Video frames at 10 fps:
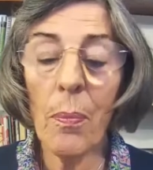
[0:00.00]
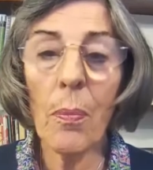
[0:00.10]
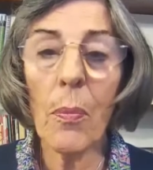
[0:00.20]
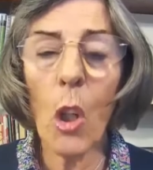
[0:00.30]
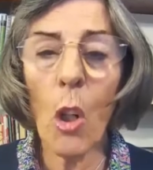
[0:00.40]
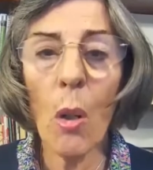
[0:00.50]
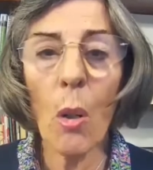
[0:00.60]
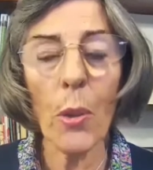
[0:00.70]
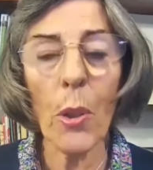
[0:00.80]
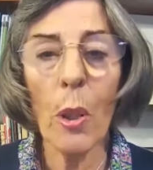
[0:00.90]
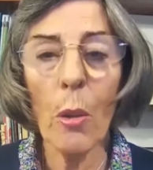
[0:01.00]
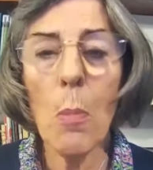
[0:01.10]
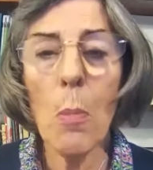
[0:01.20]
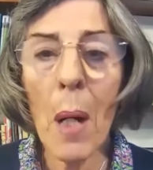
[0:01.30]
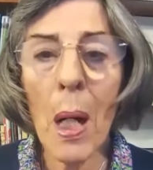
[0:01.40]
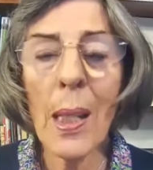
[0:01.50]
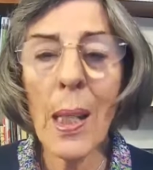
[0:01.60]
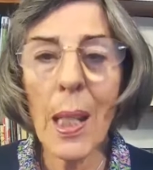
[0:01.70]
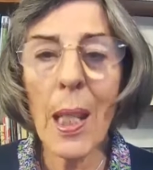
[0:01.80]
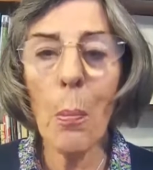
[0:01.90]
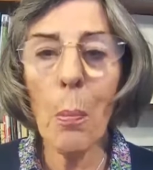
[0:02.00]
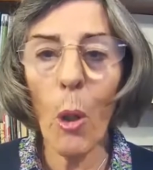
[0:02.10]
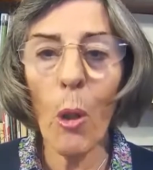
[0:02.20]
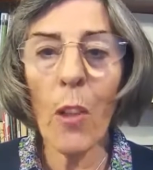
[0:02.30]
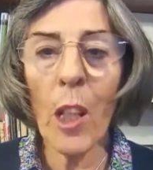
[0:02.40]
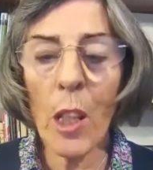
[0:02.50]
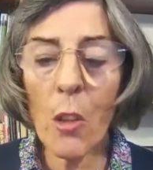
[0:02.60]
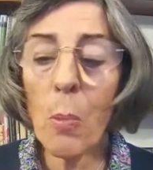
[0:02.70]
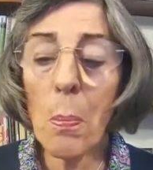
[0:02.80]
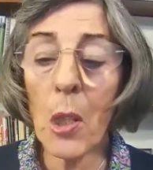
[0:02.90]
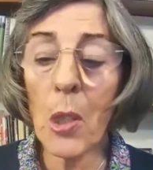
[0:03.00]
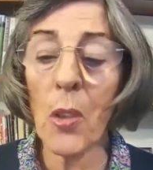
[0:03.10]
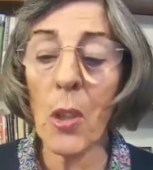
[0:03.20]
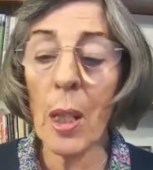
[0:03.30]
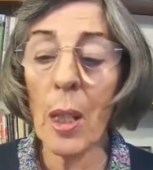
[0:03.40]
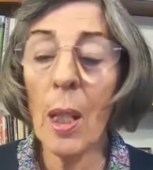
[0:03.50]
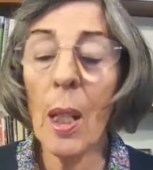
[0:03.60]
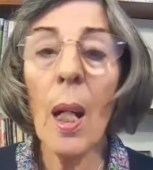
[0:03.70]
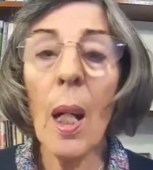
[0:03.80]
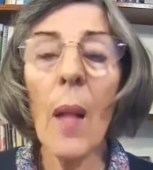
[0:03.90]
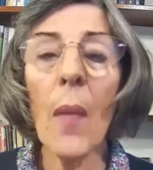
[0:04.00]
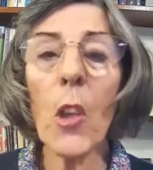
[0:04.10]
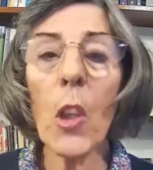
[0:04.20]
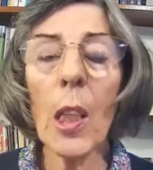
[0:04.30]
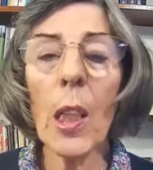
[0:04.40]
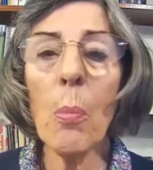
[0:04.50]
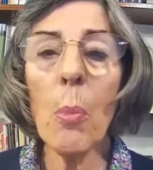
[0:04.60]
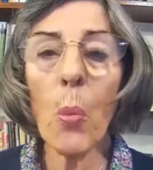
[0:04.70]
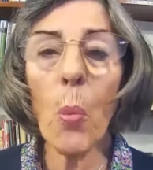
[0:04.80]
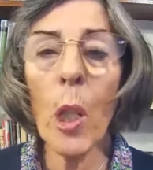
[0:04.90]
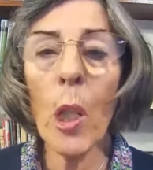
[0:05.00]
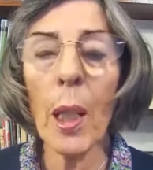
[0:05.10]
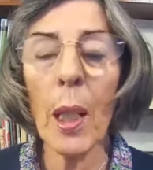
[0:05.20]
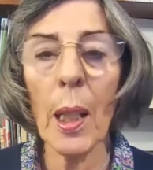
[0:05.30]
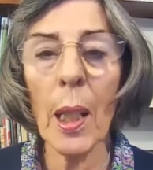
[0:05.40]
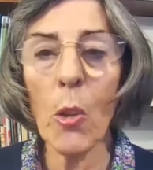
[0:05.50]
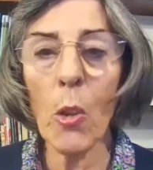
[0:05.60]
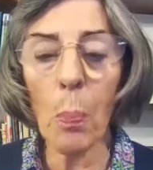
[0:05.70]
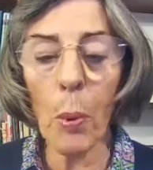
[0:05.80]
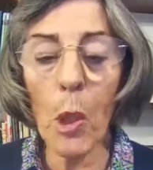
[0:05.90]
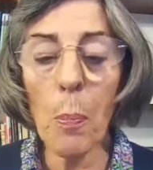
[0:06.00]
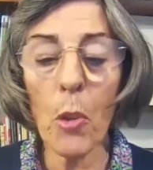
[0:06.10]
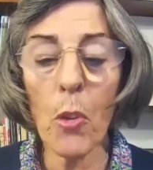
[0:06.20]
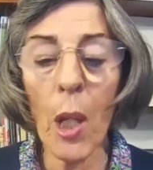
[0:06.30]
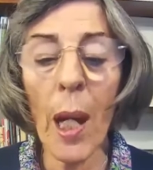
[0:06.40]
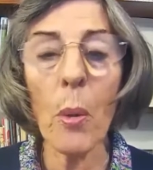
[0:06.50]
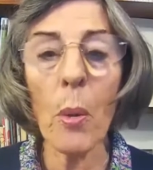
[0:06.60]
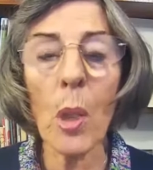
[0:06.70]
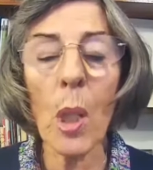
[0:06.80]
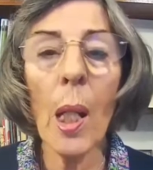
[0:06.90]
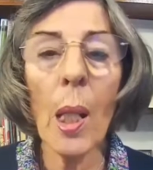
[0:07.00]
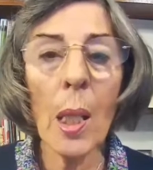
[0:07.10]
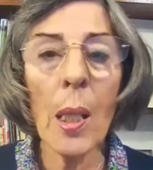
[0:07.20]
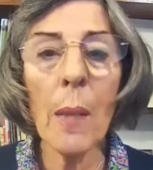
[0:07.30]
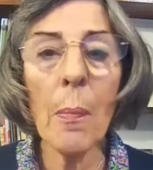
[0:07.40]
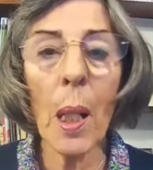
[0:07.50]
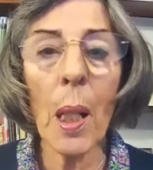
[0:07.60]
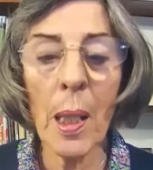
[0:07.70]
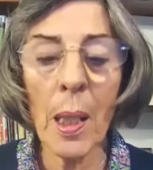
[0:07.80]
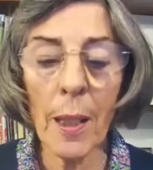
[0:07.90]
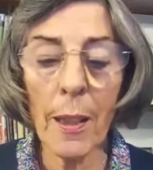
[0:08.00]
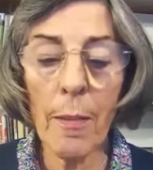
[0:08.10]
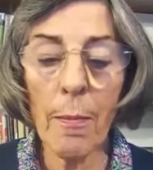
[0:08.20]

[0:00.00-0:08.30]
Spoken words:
God reminded them of his mercy and that he was working his purpose out year by year.